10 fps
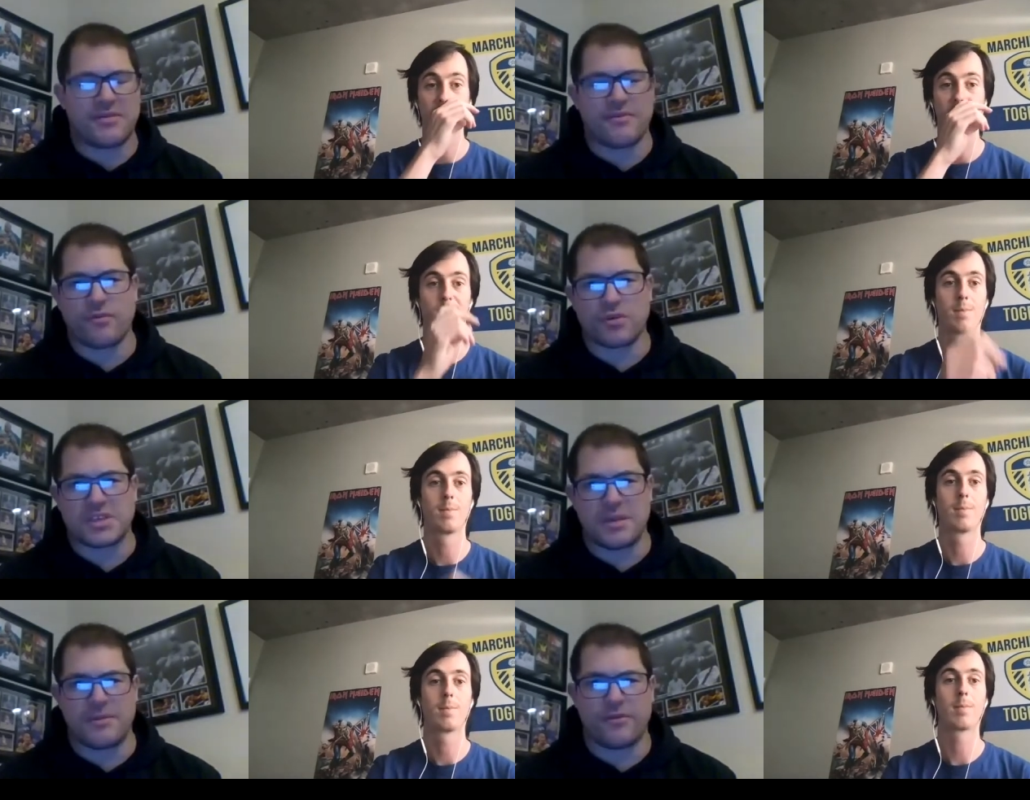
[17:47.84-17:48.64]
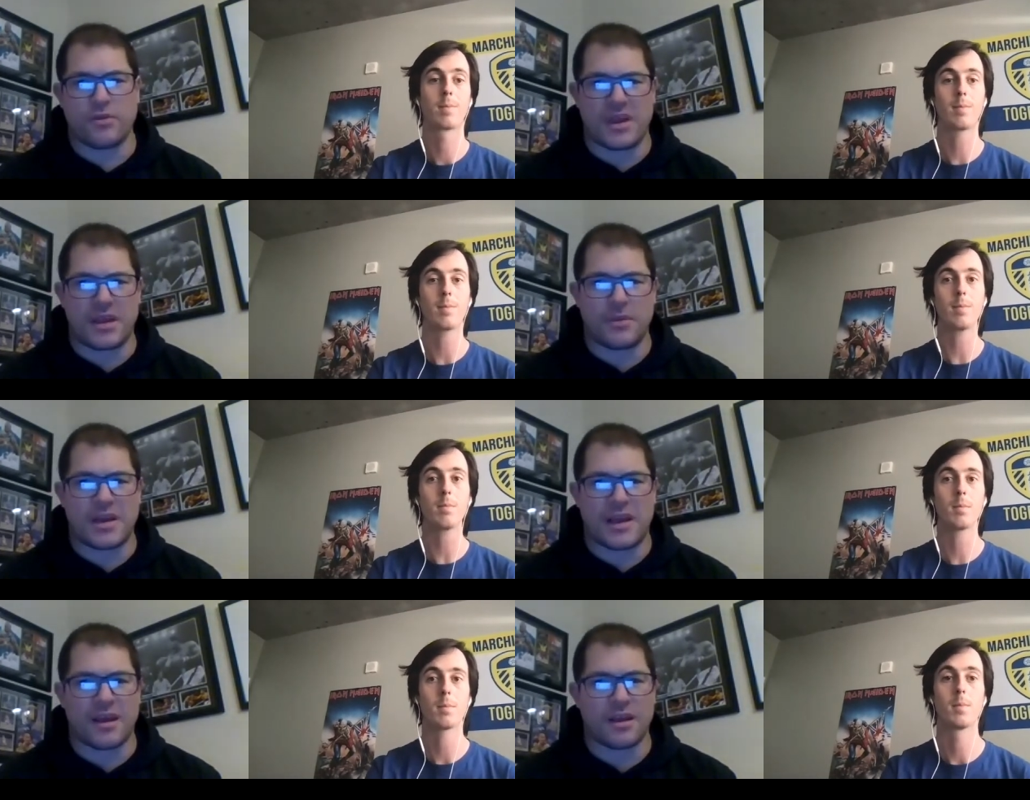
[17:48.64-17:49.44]
Speaker 1: from 14 before he
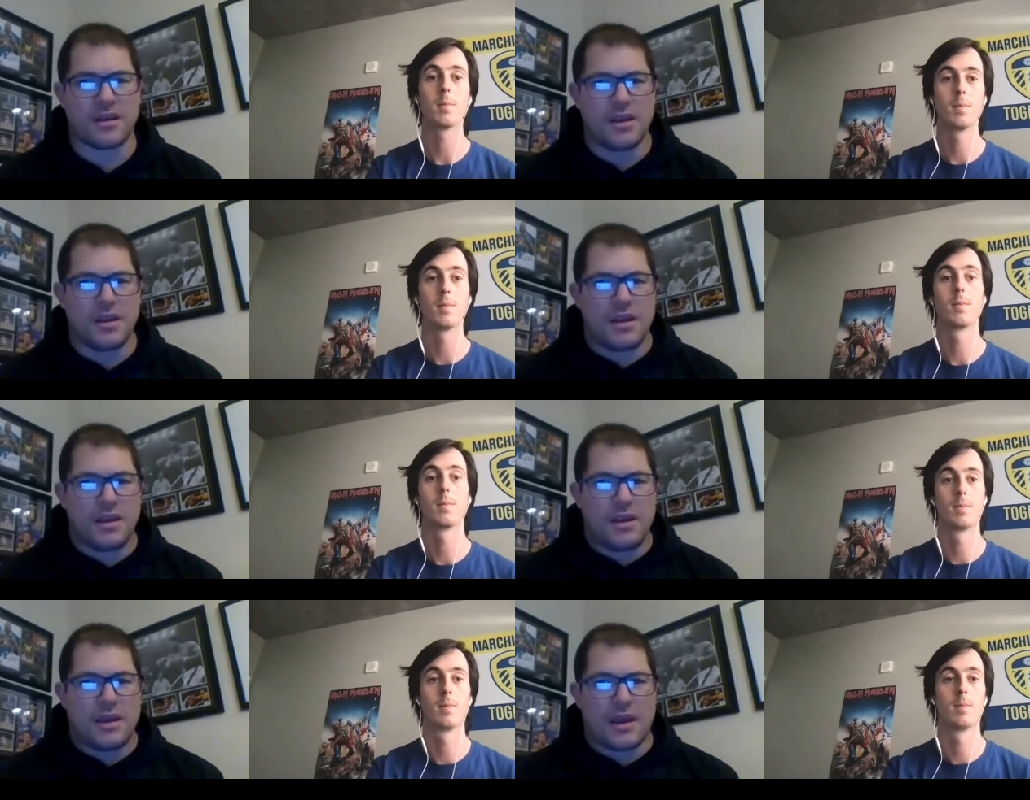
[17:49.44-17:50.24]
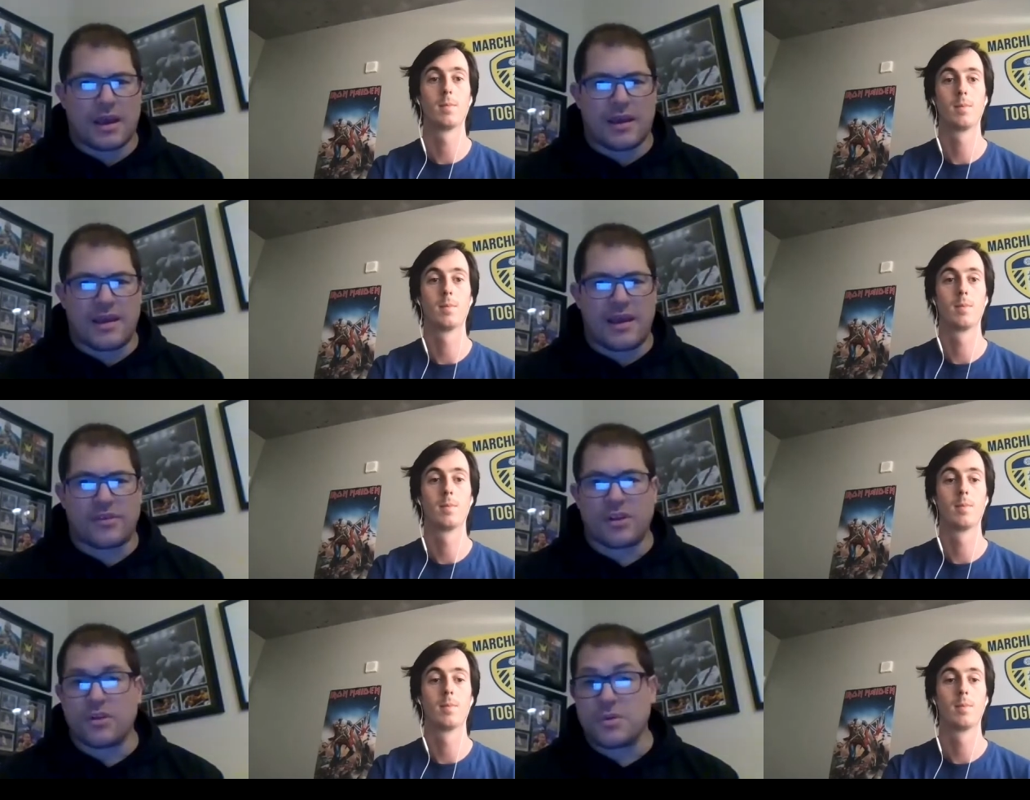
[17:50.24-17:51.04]
went out. Uh,
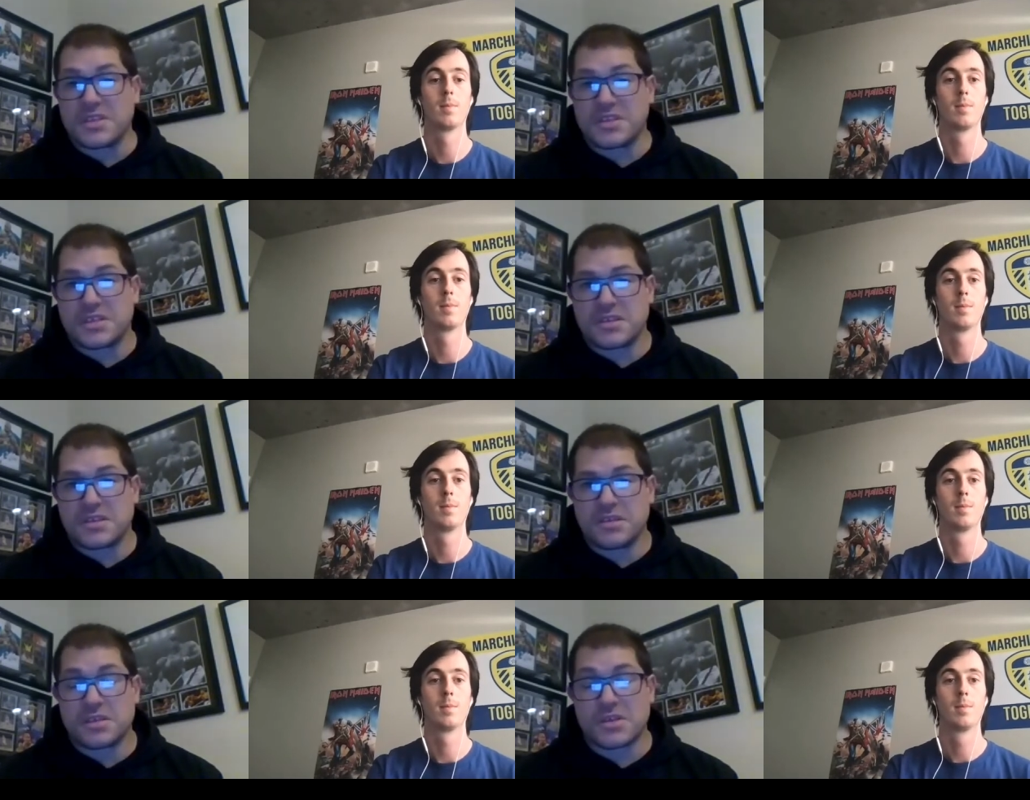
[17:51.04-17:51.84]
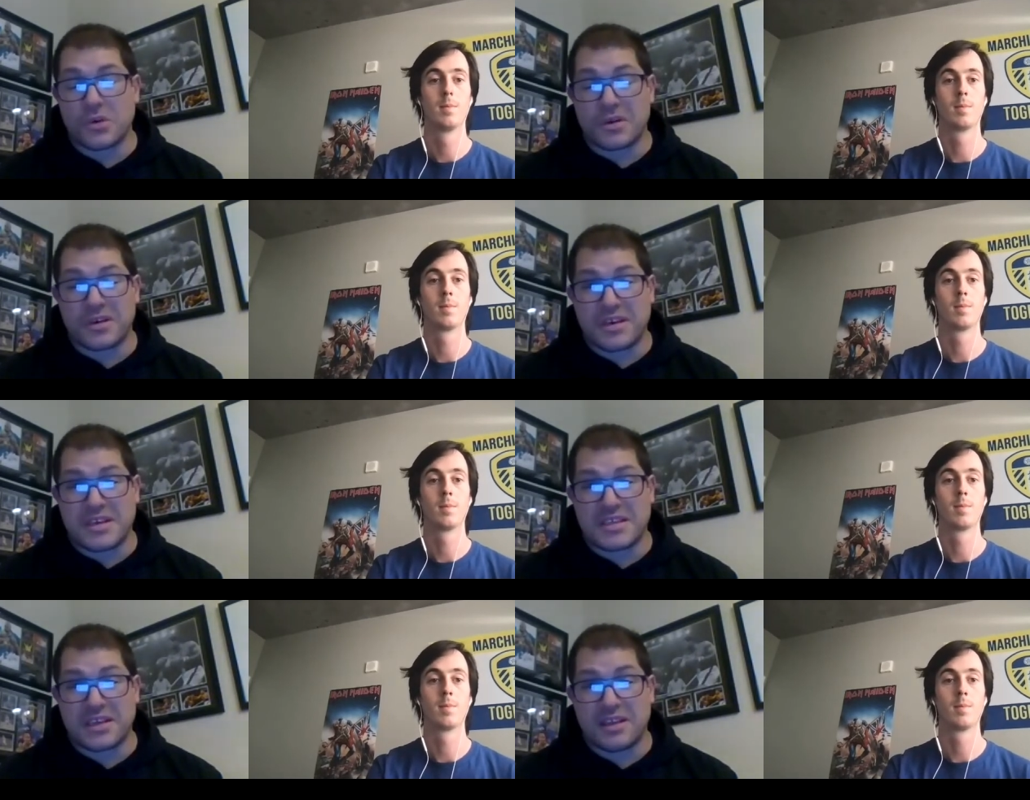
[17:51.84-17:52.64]
Evin Lewis scored at a
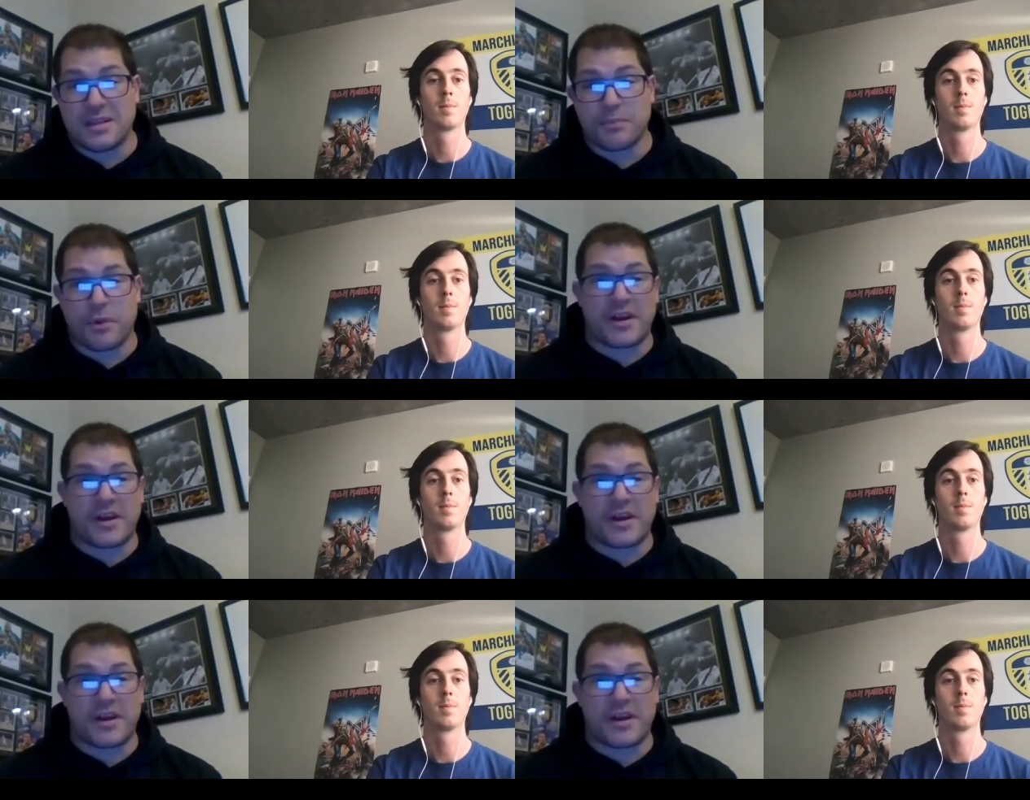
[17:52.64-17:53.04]
decent clip.